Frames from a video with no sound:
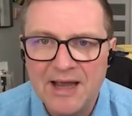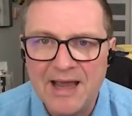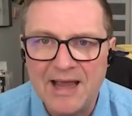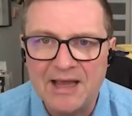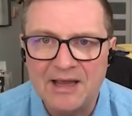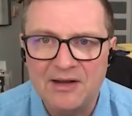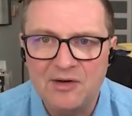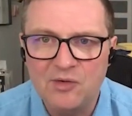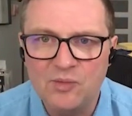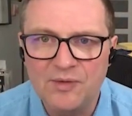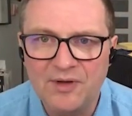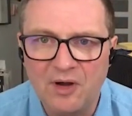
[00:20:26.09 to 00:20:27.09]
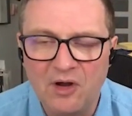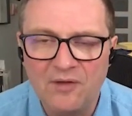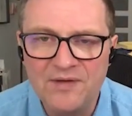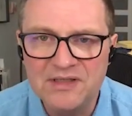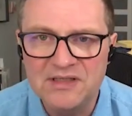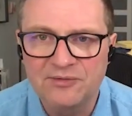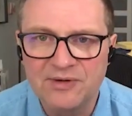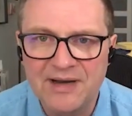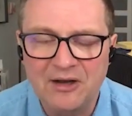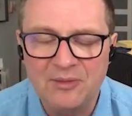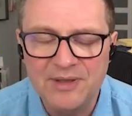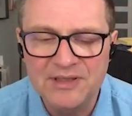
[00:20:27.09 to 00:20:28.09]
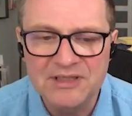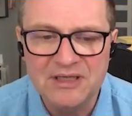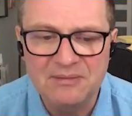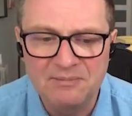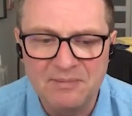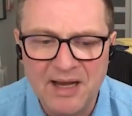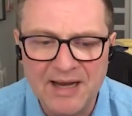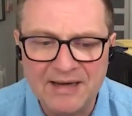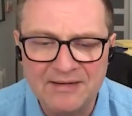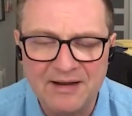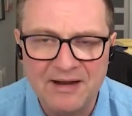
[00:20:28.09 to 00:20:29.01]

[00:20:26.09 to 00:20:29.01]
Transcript: And with all these different elements in mind,